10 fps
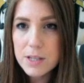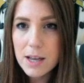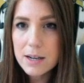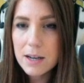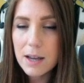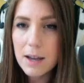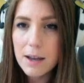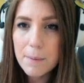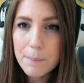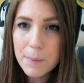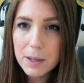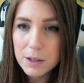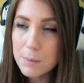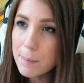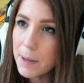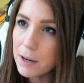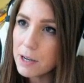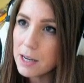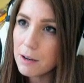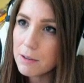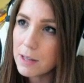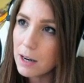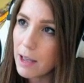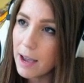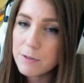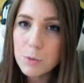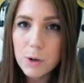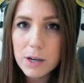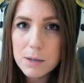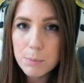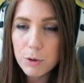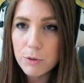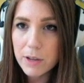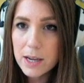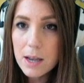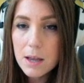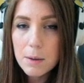on um, a little bit better here that I'll have to work on improving,